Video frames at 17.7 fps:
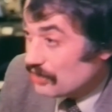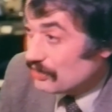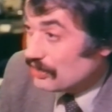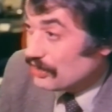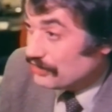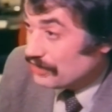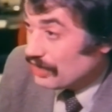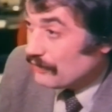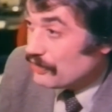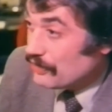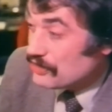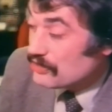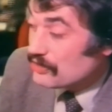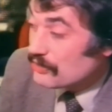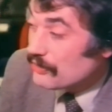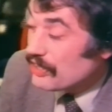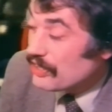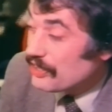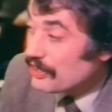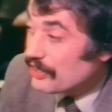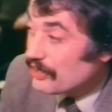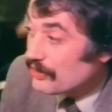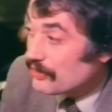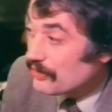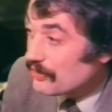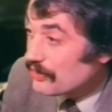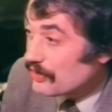on television and radio
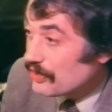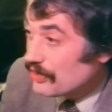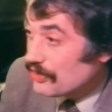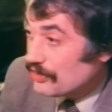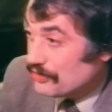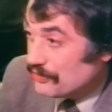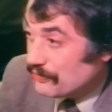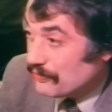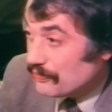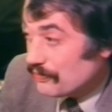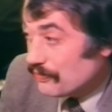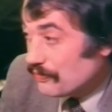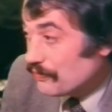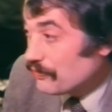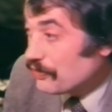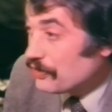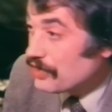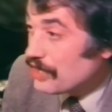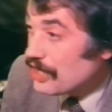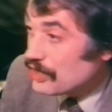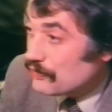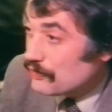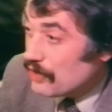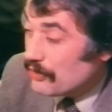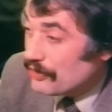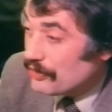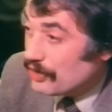in the few days
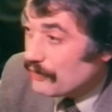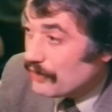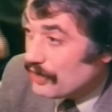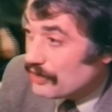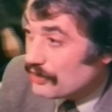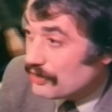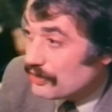following the event.